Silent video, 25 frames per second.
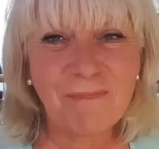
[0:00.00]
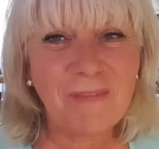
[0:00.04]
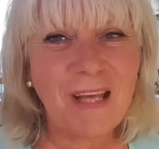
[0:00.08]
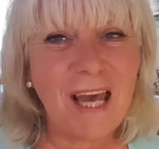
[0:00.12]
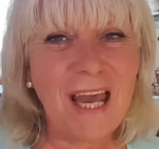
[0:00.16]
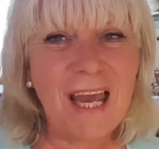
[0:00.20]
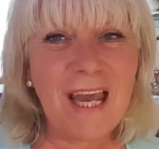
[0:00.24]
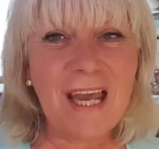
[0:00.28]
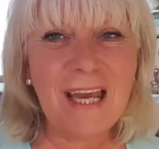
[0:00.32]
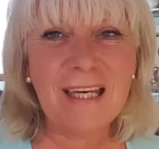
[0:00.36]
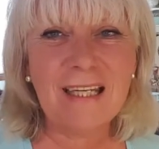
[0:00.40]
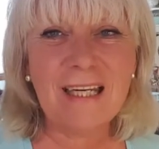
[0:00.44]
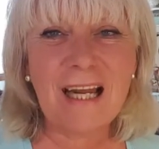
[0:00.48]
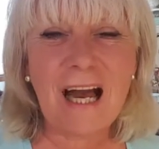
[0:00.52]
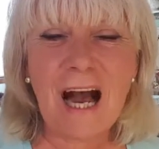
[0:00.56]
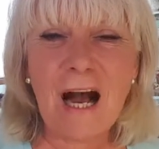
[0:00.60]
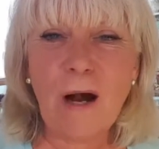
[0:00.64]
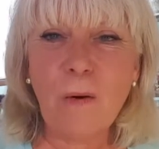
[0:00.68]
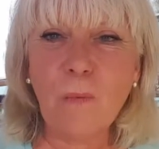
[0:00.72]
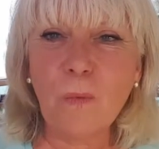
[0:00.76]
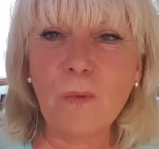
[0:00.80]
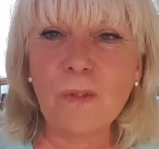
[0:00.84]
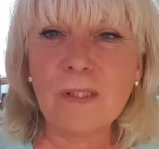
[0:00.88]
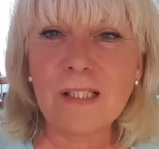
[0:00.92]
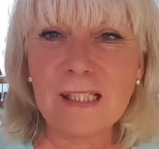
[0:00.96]
and I
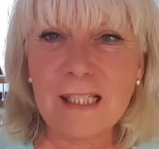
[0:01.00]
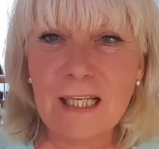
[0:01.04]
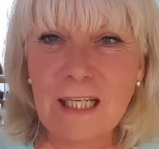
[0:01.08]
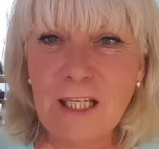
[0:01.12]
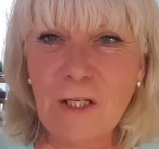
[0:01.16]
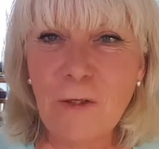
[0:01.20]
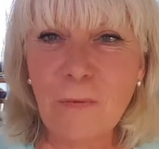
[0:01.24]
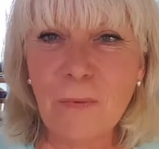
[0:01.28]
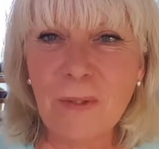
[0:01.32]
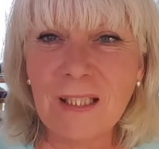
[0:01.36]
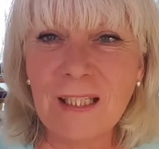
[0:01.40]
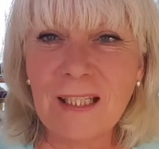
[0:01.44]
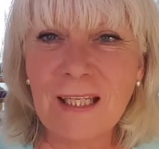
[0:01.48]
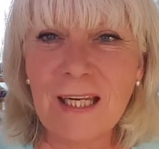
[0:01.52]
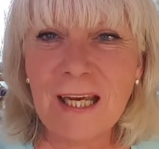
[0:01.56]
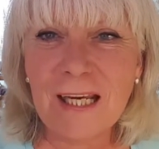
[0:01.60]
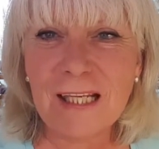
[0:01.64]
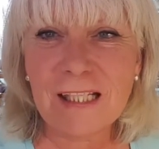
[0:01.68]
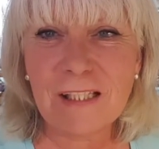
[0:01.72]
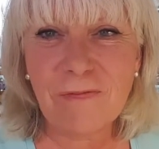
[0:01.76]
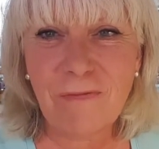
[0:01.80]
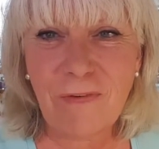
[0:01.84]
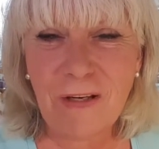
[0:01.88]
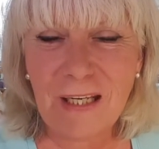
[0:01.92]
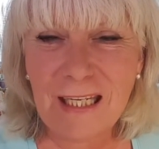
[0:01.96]
will see you in the
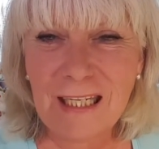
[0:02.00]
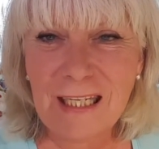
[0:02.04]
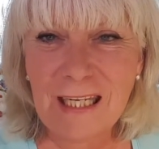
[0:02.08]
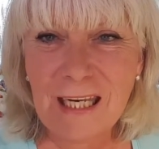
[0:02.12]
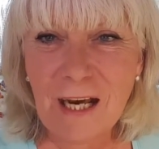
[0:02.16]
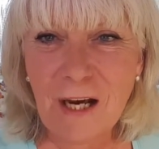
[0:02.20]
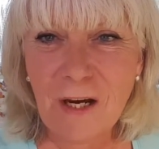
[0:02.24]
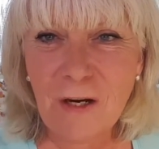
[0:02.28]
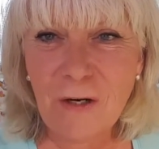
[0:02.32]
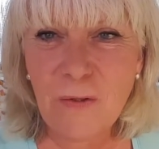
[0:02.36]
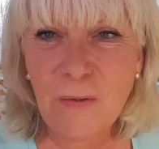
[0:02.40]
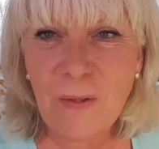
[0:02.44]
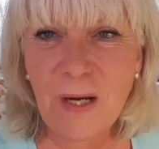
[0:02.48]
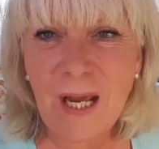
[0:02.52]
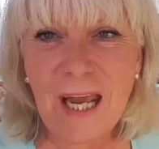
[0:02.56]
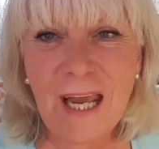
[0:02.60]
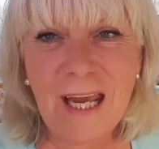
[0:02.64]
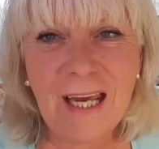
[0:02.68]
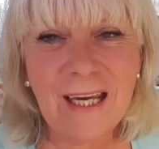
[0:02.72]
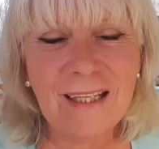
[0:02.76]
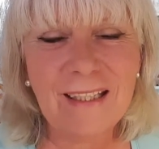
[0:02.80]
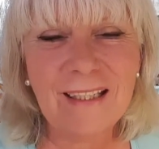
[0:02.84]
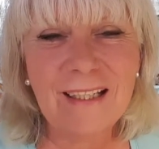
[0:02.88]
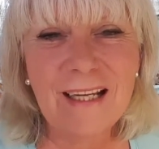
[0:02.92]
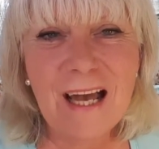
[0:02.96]
next video,
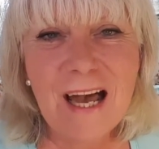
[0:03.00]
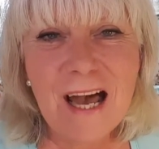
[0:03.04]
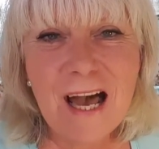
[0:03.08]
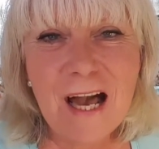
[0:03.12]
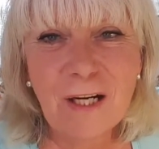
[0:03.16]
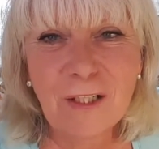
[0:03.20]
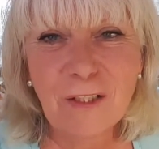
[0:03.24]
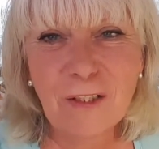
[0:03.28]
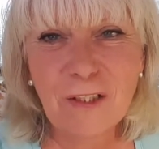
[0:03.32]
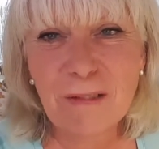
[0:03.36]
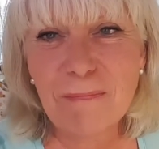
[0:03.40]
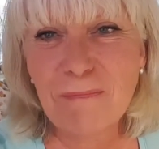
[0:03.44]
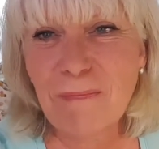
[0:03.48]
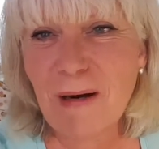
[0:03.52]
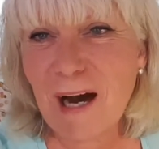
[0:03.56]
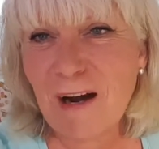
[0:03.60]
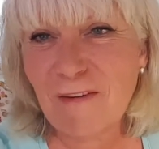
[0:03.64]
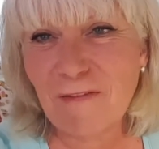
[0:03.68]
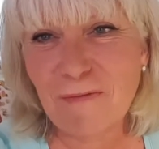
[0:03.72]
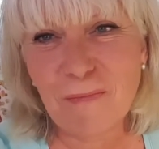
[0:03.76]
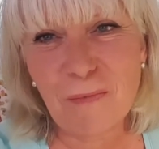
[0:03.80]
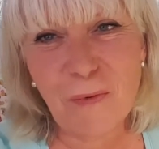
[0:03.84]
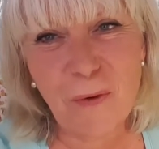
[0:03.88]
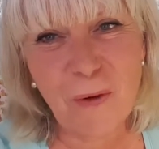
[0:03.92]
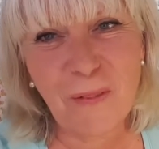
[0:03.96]
and goodbye
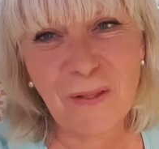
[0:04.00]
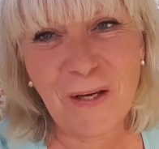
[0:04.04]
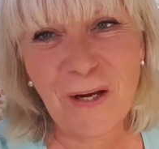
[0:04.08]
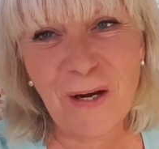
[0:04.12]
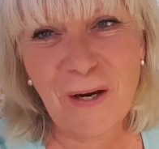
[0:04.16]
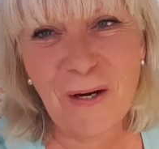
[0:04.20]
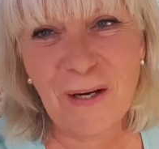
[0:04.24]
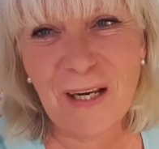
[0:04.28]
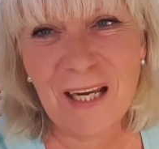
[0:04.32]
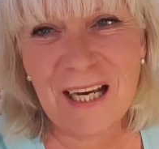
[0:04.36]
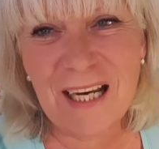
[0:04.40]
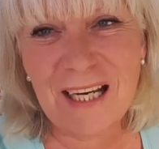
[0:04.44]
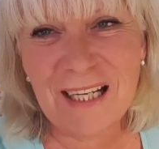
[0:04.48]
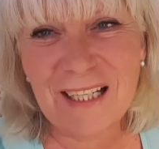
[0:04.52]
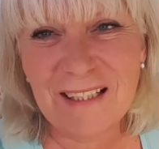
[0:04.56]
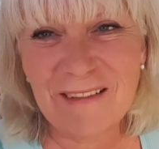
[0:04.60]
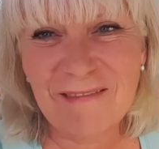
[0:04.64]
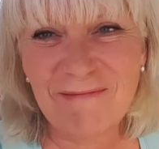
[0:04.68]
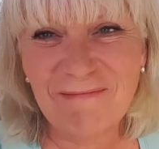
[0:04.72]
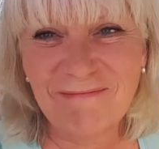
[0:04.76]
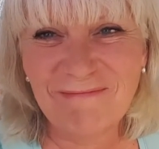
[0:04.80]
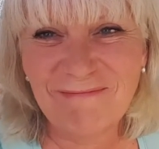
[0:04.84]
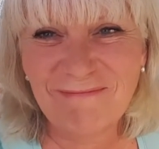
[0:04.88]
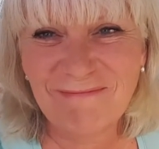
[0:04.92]
from North Carolina.